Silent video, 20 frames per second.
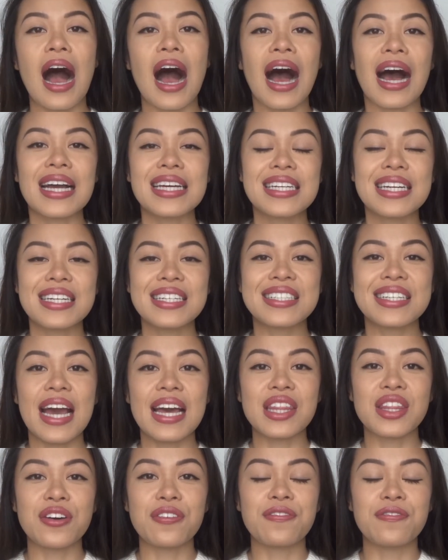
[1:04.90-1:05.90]
I didn't
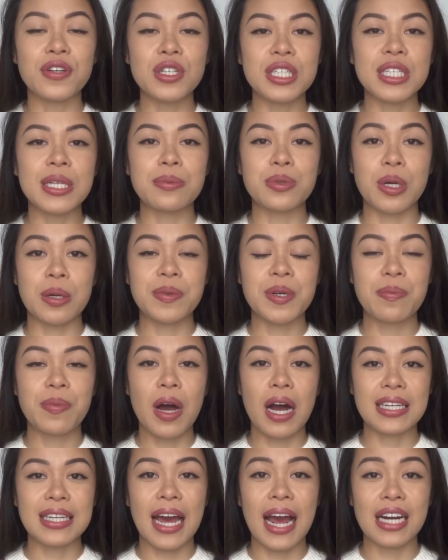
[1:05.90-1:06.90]
get the full subscription
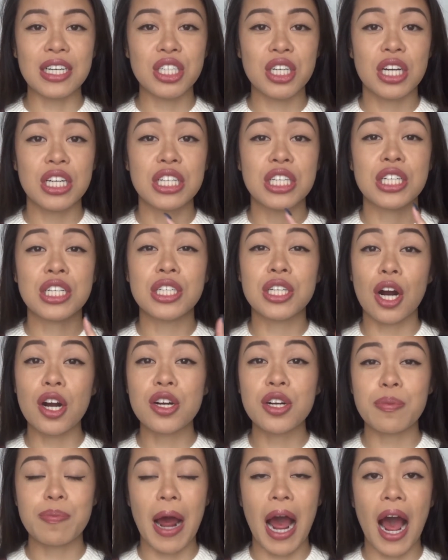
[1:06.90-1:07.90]
box. I actually got a
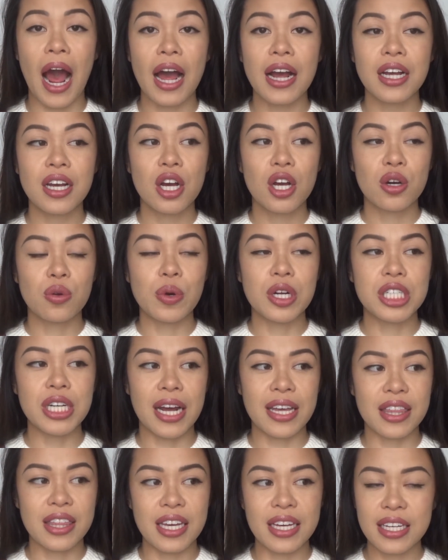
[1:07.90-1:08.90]
starter pack, which
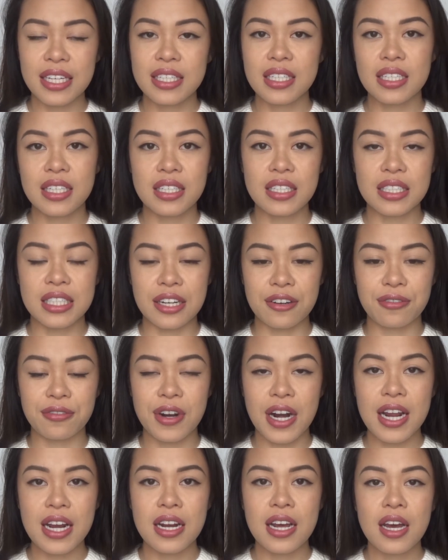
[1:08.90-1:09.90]
I think is a little
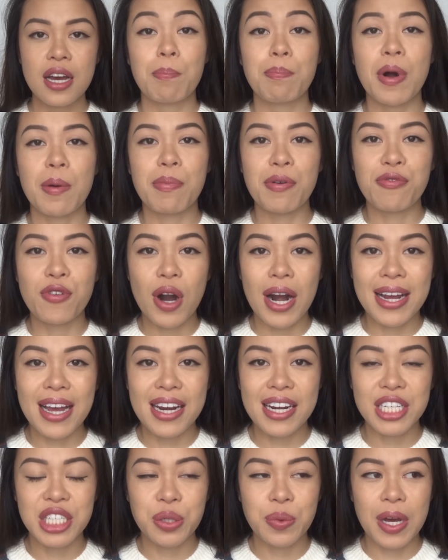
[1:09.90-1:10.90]
different. But before I
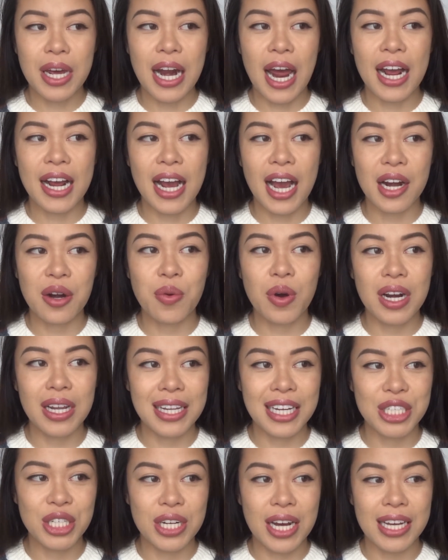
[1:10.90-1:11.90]
get into it, I kind of want to
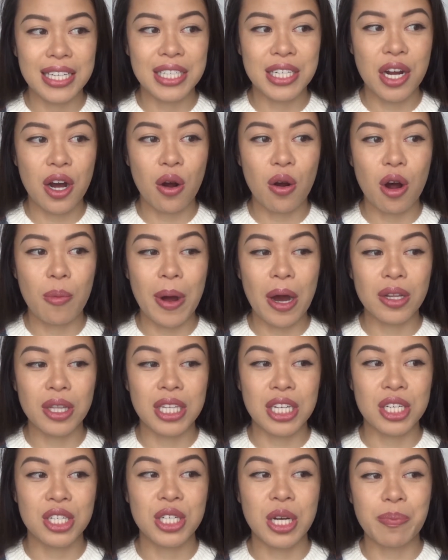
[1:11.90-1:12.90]
let you guys know about
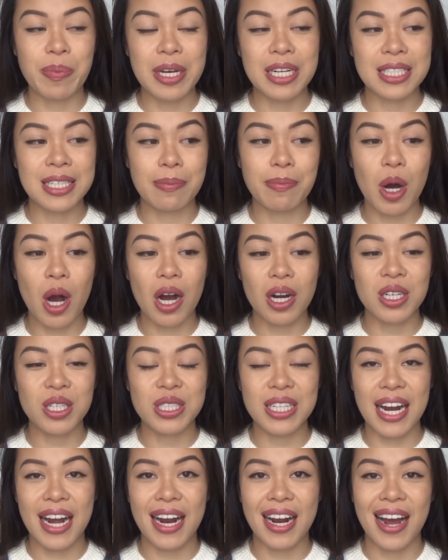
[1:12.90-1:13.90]
the shipping debacle
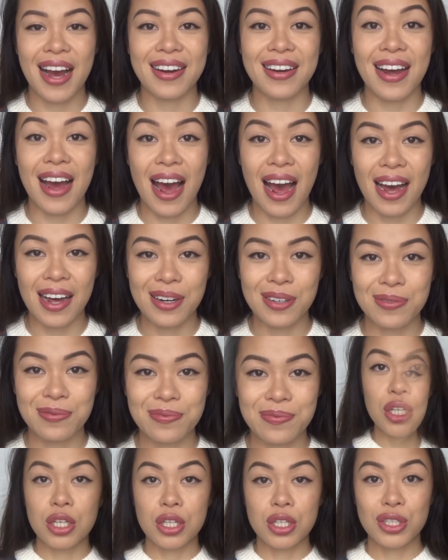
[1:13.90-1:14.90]
that I kind of
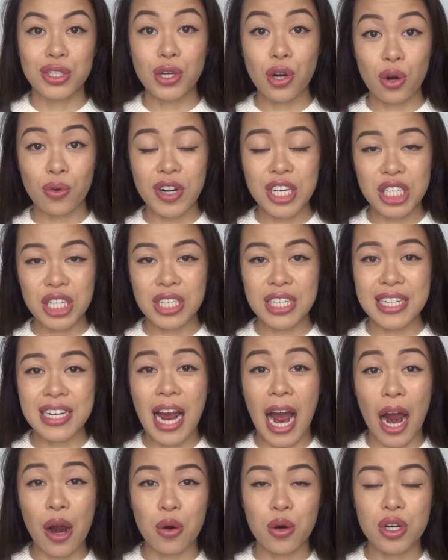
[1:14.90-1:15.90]
had. So originally,
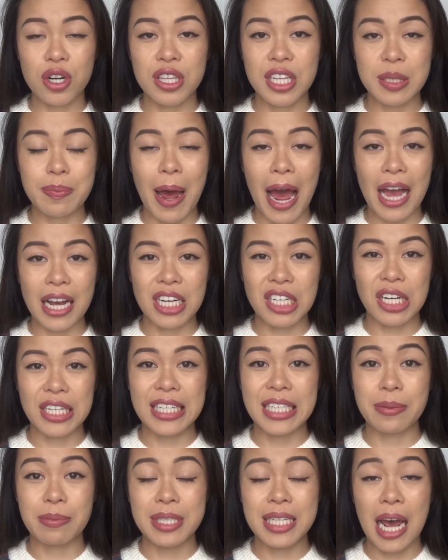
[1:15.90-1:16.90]
I ordered this package on
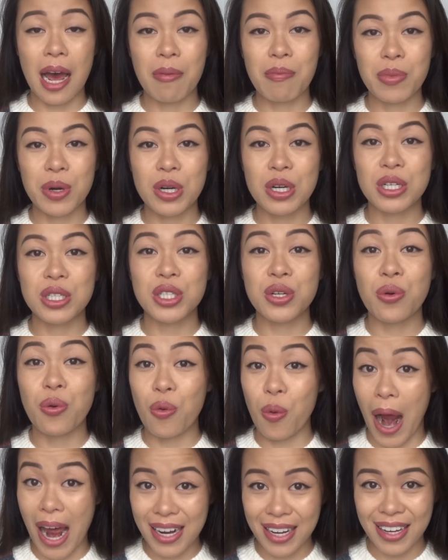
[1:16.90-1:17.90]
September
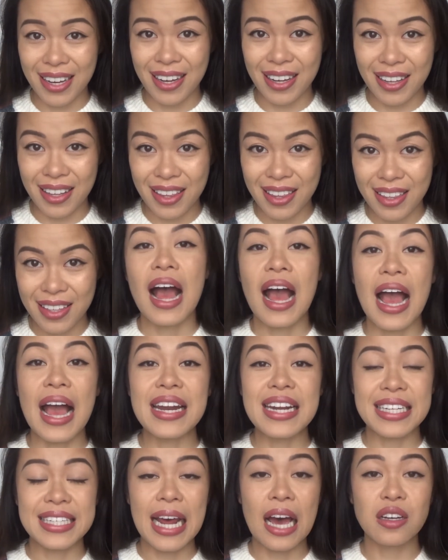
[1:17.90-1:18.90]
20th,
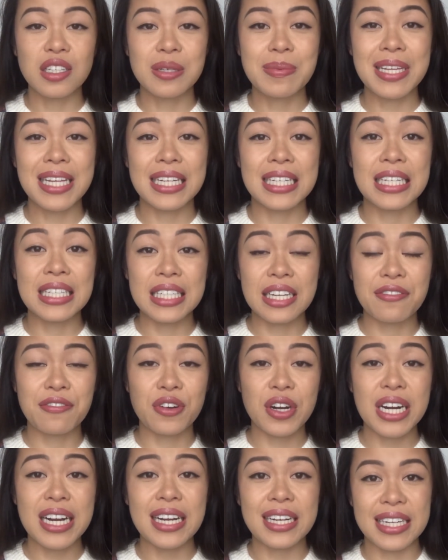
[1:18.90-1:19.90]
and it tells me that
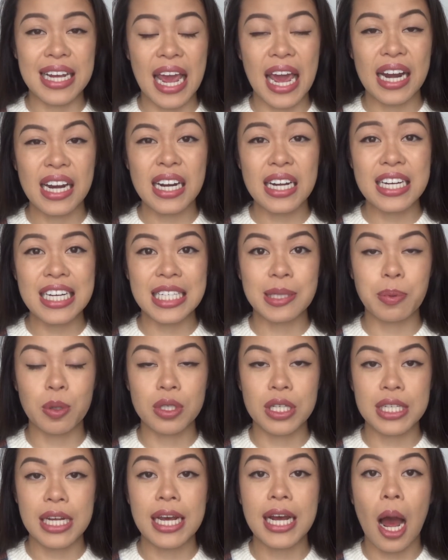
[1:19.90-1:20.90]
delivery in Canada is
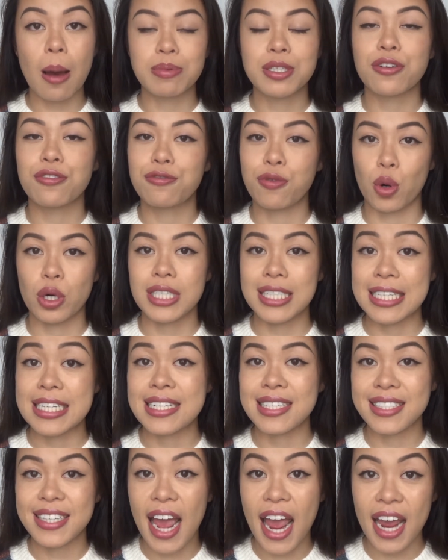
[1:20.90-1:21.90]
supposed to take up to
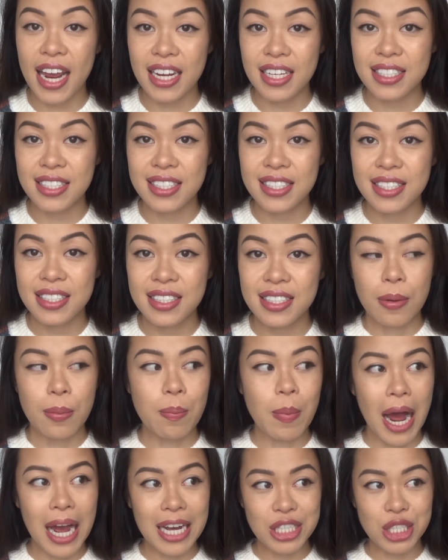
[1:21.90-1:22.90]
14 days.
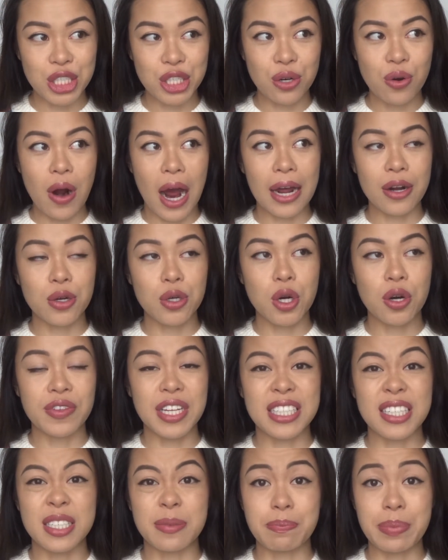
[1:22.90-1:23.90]
Mind you, I don't know if
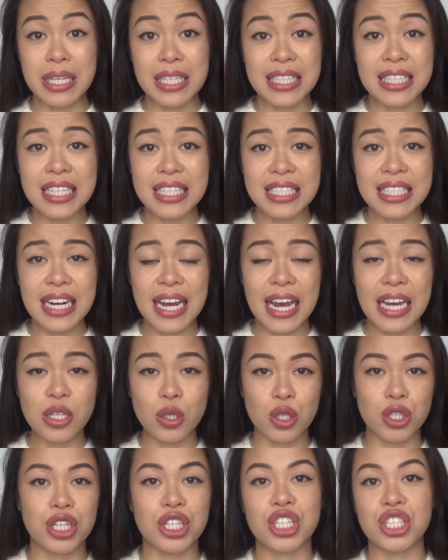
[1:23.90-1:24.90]
this is business days
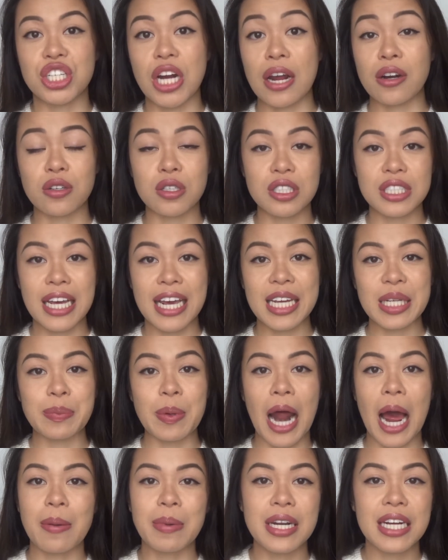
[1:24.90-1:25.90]
or just general days,
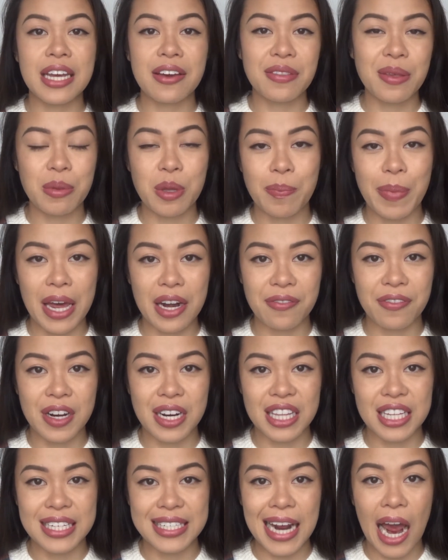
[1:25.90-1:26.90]
but I'm gonna give them the benefit
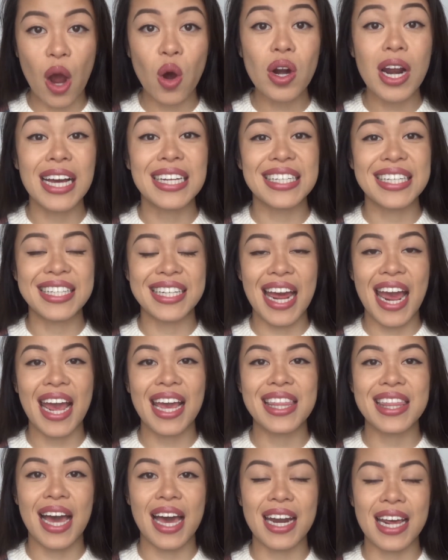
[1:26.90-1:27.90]
of the doubt and
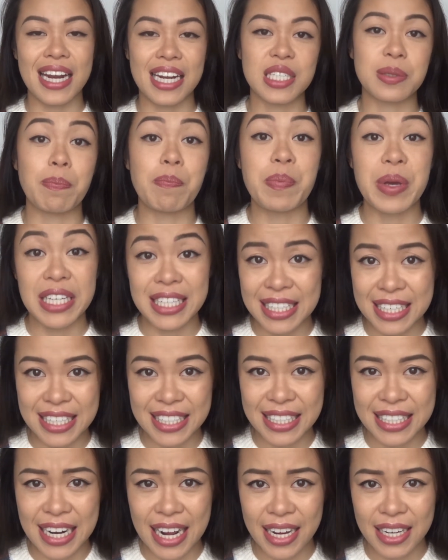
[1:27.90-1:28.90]
say that it is
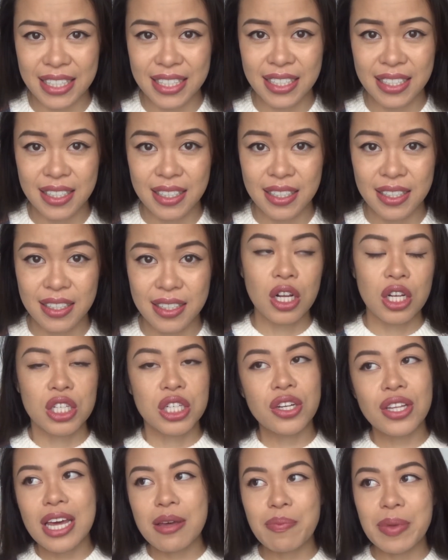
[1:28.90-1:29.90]
business days.
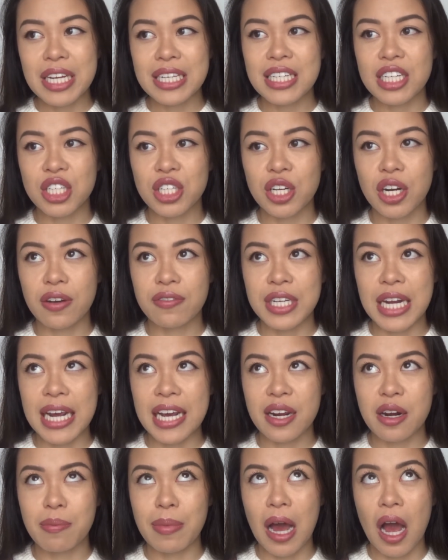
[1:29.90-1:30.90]
So that means it should have
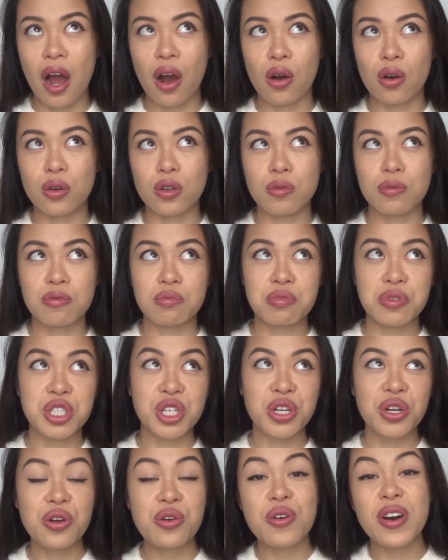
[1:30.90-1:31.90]
taken about
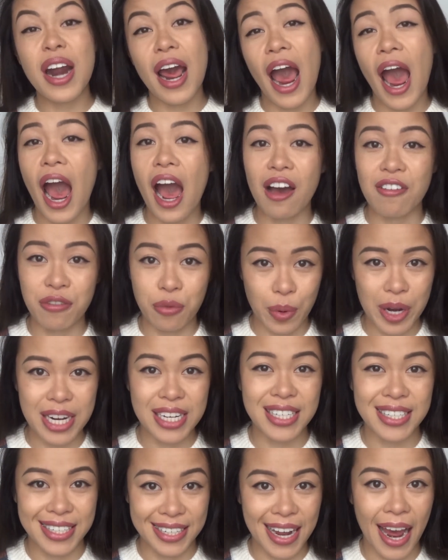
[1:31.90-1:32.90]
2.5
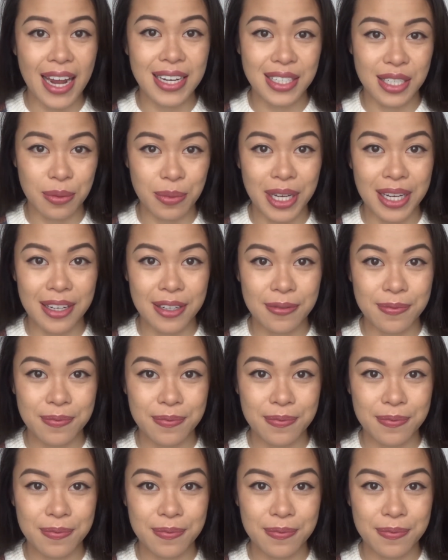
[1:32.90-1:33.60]
weeks to get to me.